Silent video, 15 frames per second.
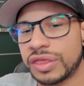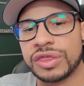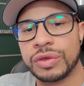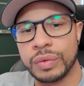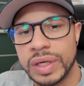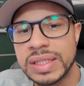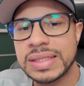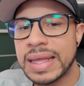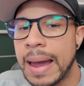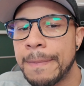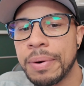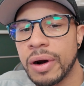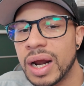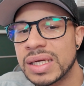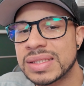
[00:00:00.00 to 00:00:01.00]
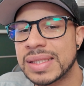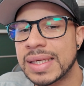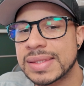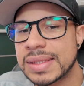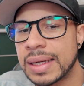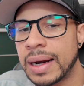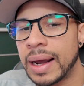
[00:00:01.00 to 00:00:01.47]
a 3-step
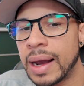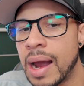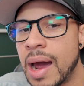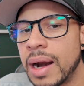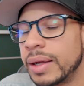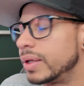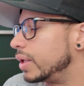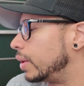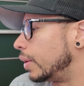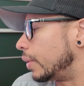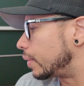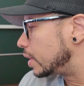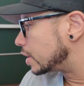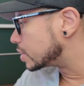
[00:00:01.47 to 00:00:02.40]
process that I gotta do.